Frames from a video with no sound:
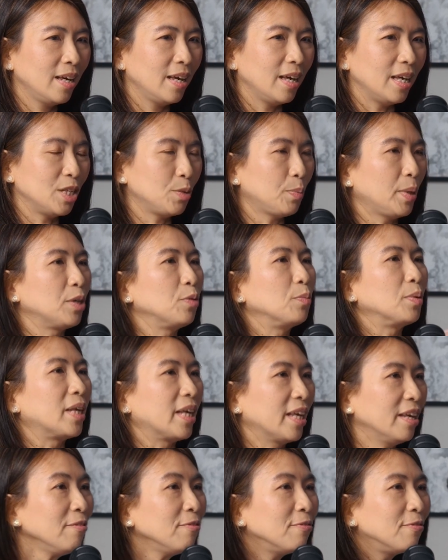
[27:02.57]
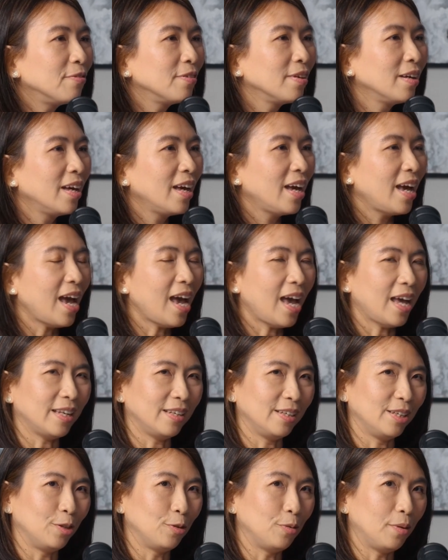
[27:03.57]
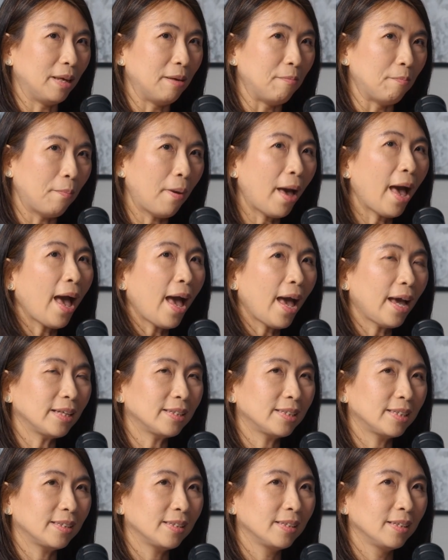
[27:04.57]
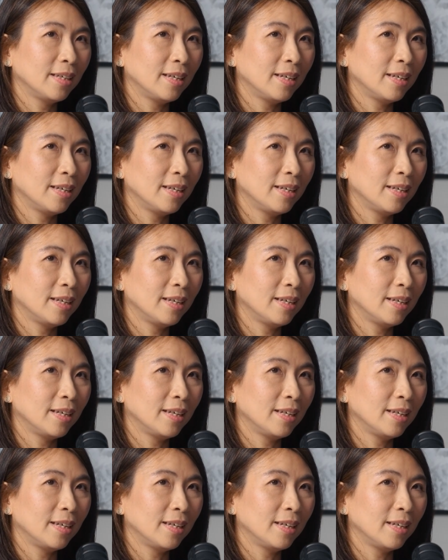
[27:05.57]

is when you give and you impact